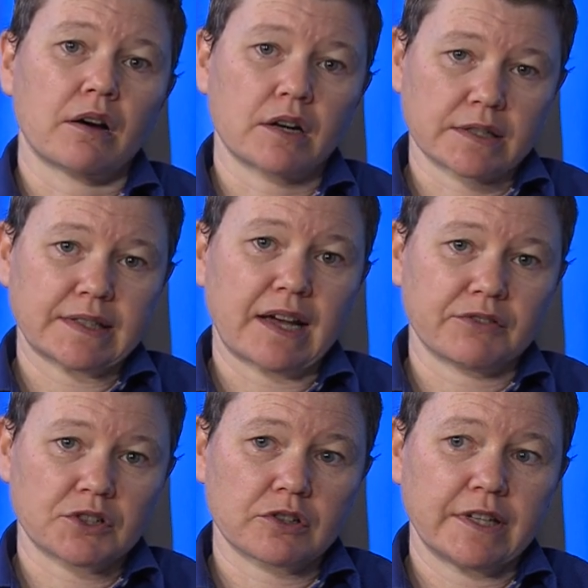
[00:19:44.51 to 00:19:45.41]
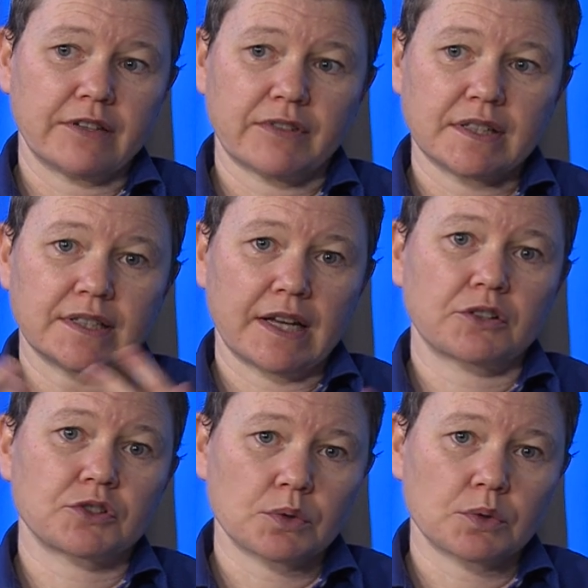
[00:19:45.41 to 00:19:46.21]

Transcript: our staff attorney investigators,